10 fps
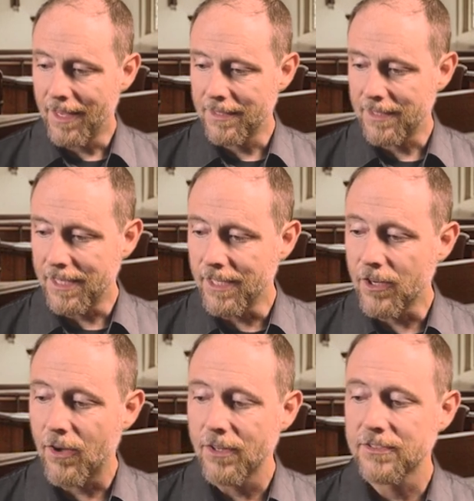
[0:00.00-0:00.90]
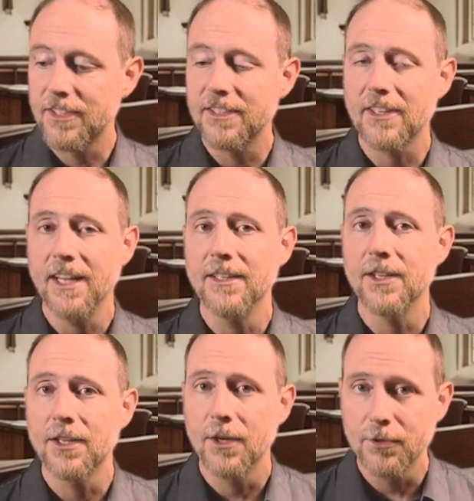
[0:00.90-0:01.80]
And he calls this a
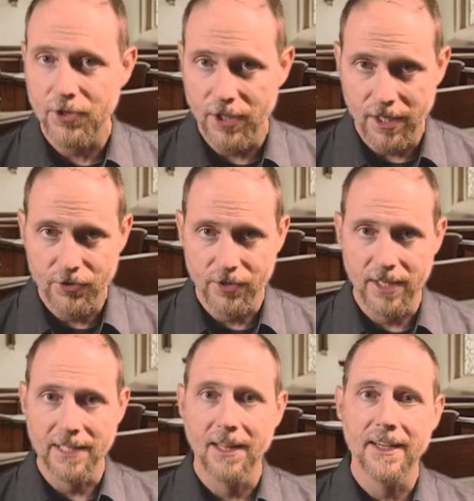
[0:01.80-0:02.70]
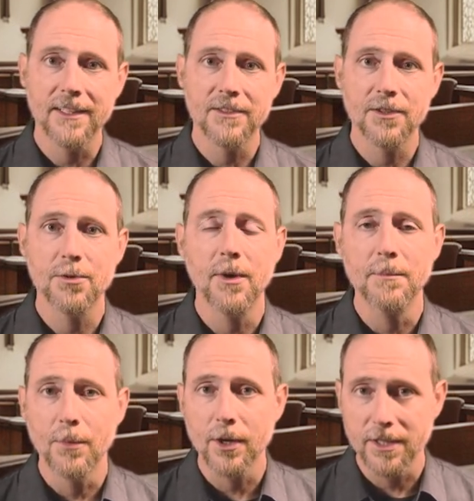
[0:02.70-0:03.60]
negotiation and likens it to
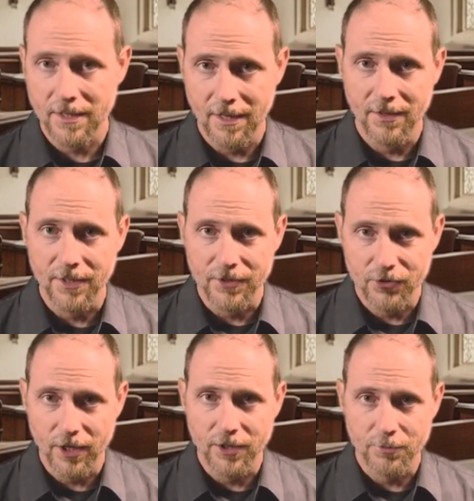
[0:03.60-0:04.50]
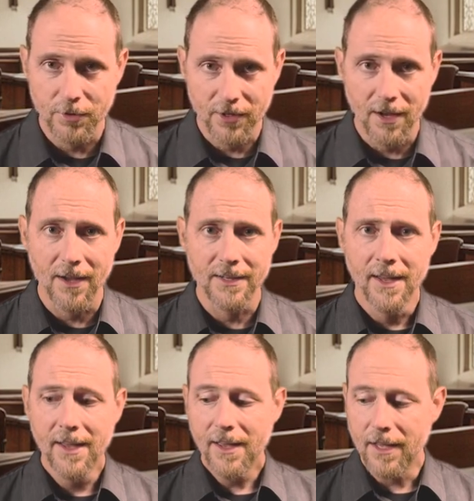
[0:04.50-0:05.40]
a mercantile exchange with God.